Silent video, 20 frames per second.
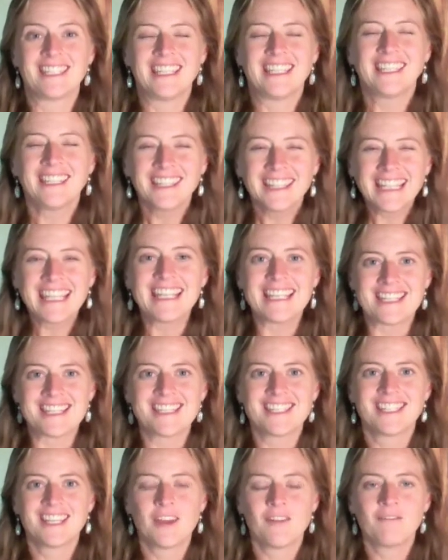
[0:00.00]

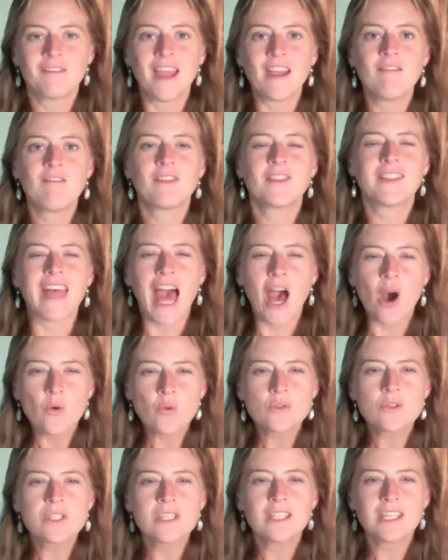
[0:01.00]

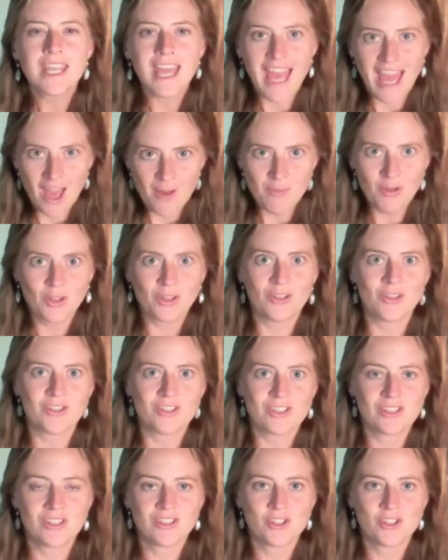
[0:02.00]
5,000 chemicals